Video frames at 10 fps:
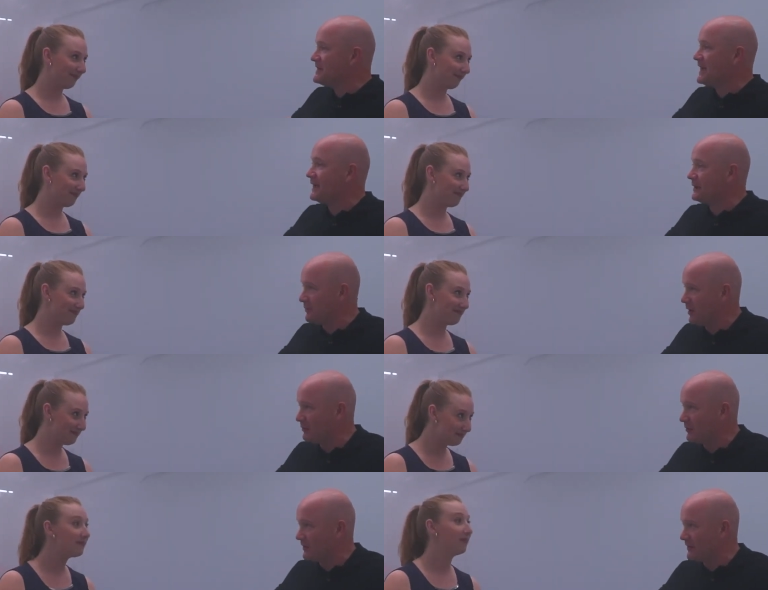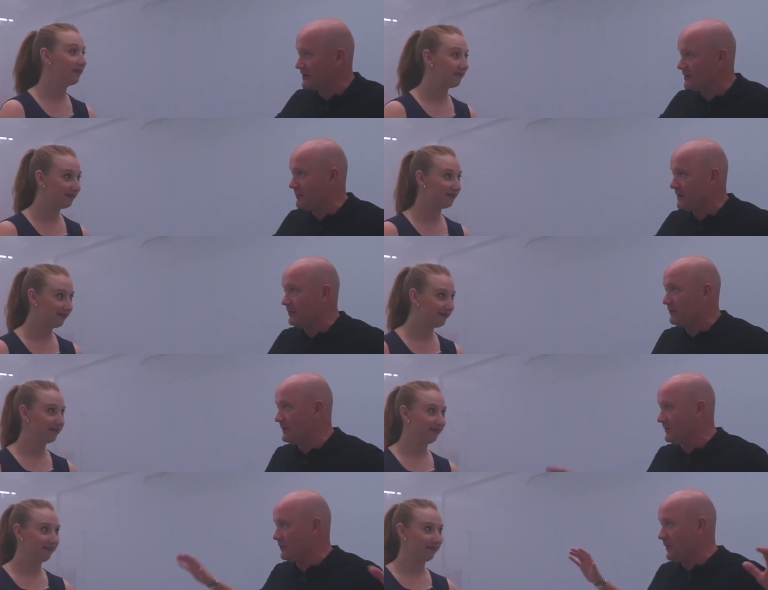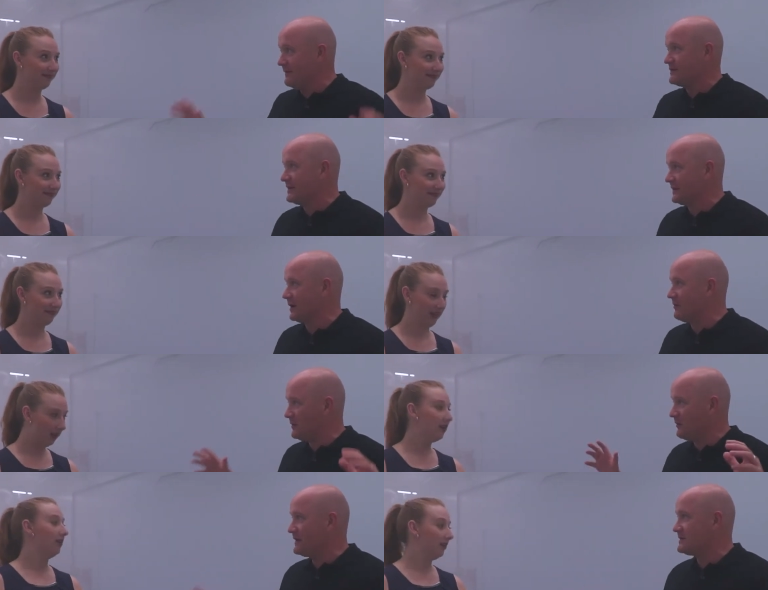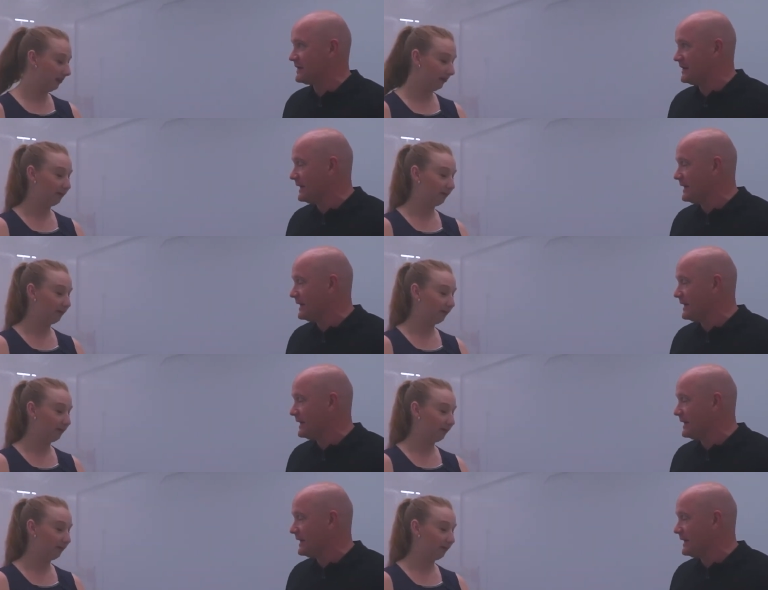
Speaker 1: day at the moment, but in a minute, the waves are going to come, the rain's going to